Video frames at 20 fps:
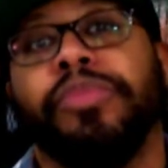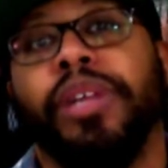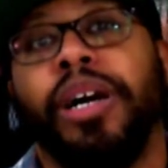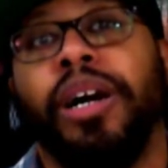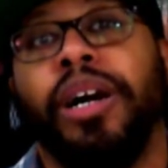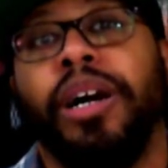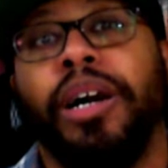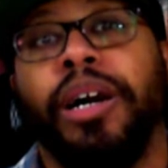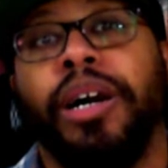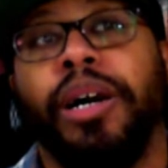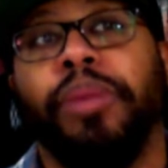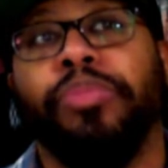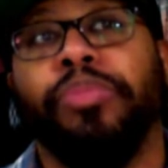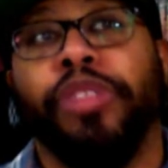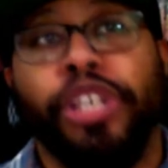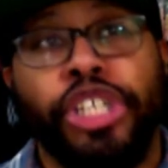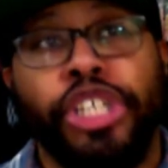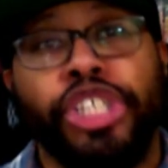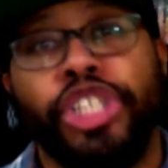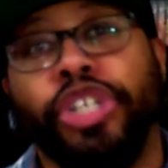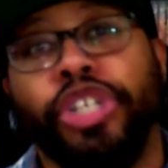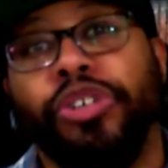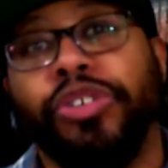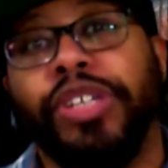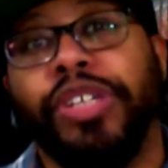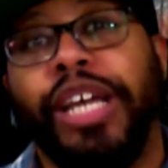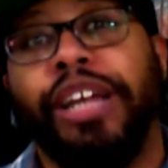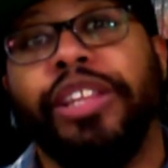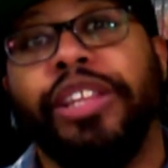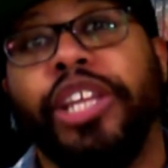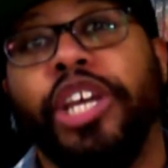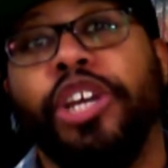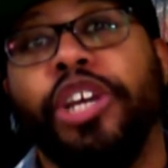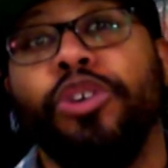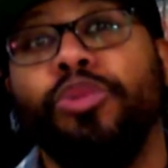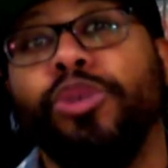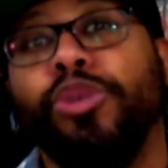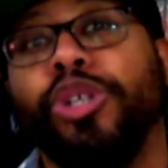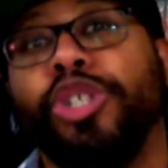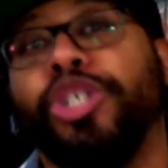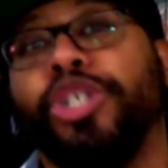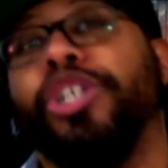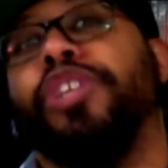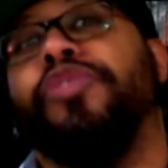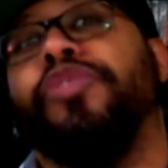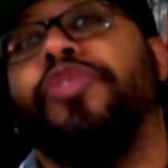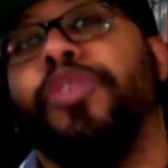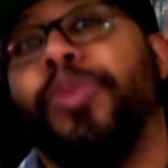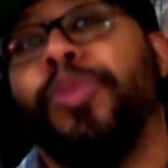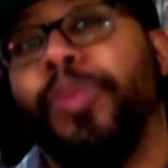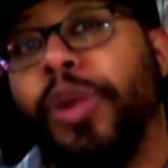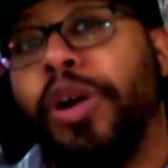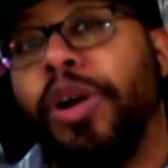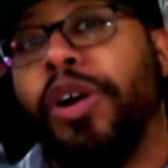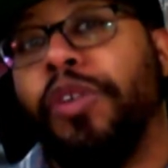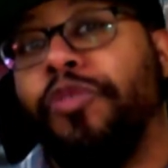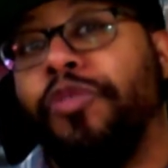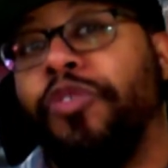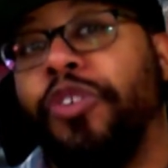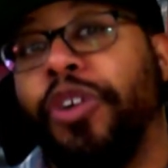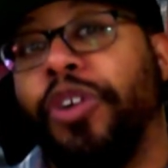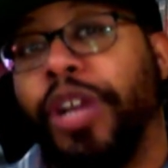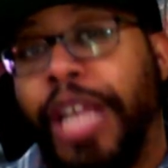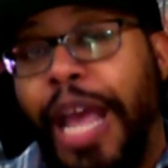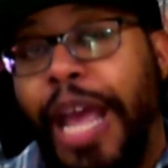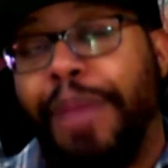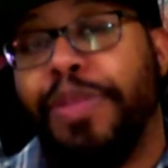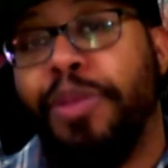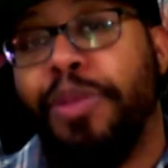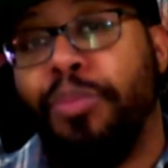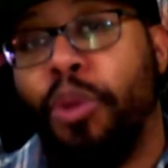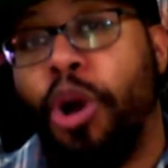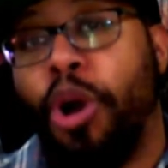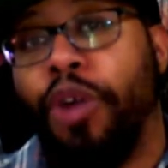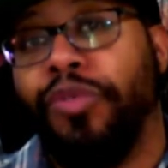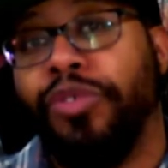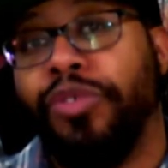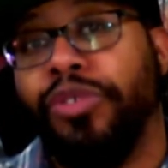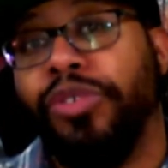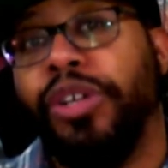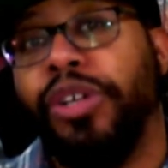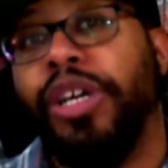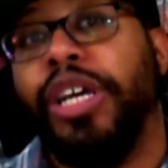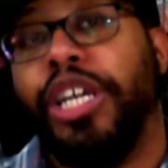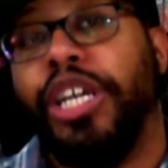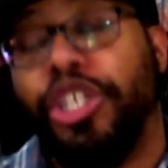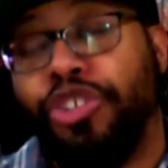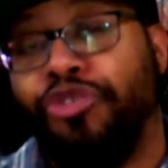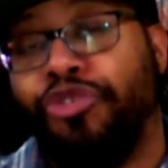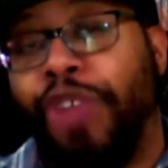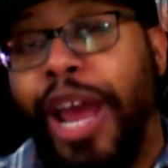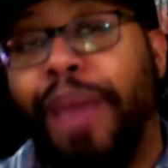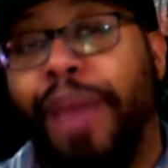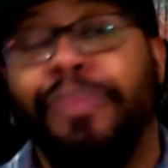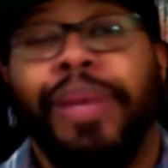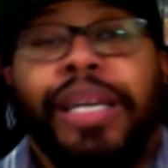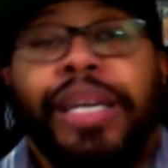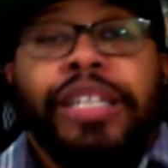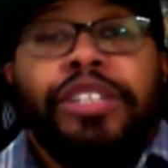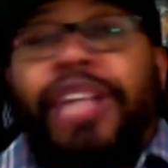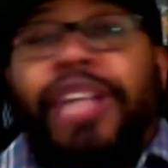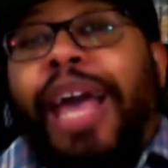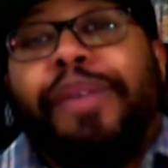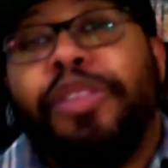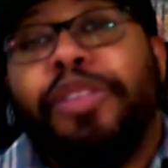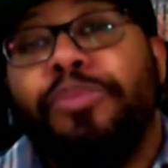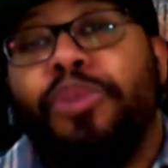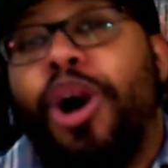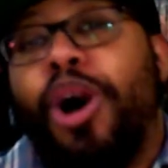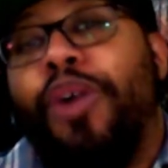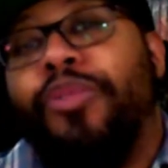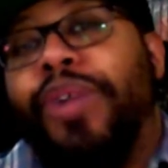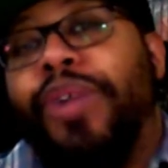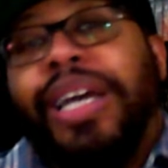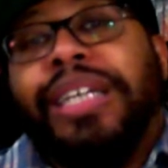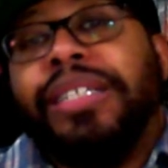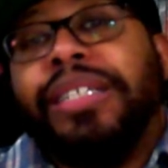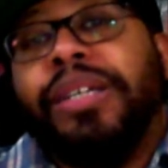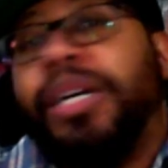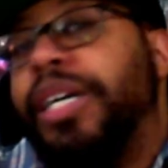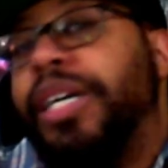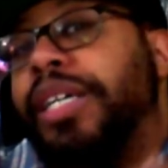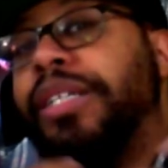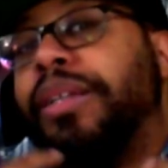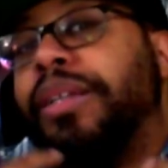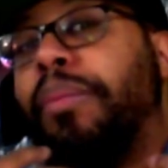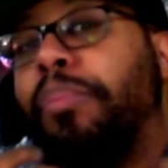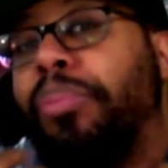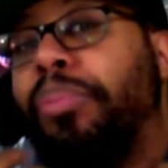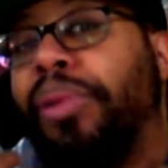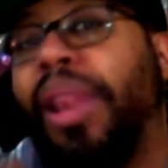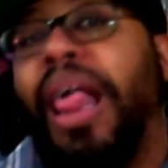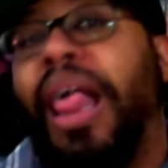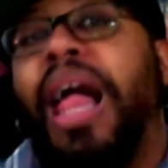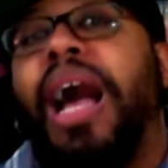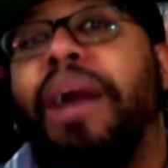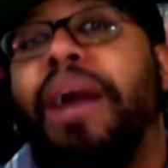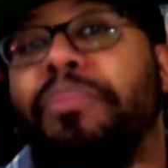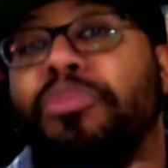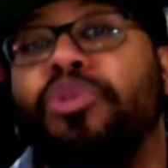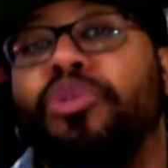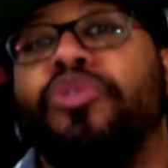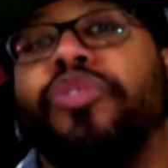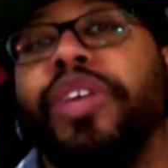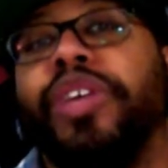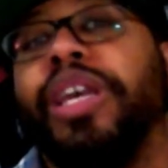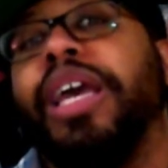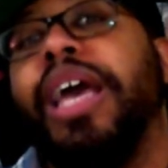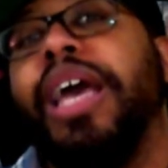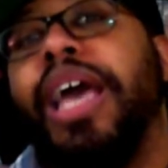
Um, the shills out there who were shilling for uh, for Captain Marvel is crap because Captain Marvel is a is a blah movie.